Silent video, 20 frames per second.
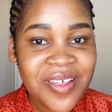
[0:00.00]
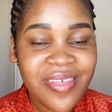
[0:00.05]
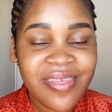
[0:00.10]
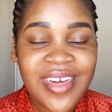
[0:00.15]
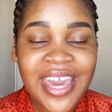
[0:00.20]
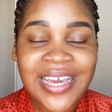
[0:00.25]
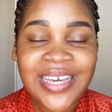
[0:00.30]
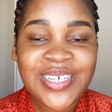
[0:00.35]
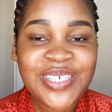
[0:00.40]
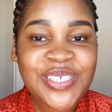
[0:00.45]

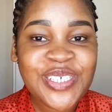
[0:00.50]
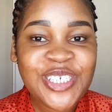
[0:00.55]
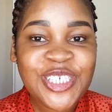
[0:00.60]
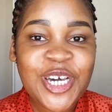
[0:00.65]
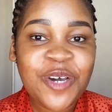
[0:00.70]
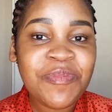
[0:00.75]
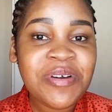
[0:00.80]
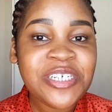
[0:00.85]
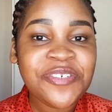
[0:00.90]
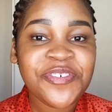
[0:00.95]
thank you so
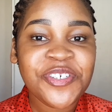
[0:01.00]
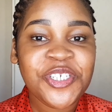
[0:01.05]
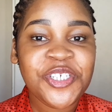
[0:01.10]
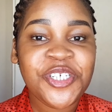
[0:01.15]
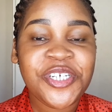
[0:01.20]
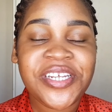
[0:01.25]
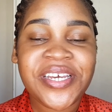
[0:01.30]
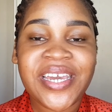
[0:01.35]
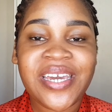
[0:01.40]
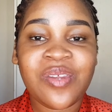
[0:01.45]
much for
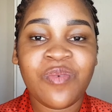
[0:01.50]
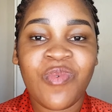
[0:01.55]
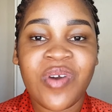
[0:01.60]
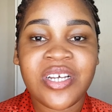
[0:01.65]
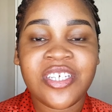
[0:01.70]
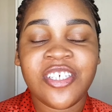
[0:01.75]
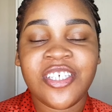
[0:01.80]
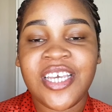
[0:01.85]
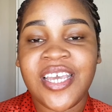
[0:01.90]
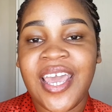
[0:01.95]
tuning in
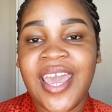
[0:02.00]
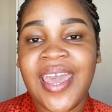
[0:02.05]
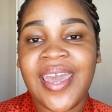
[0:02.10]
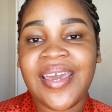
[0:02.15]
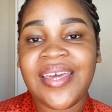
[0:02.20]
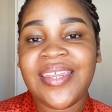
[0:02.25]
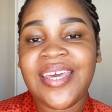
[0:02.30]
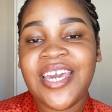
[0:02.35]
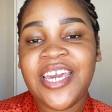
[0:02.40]
once again.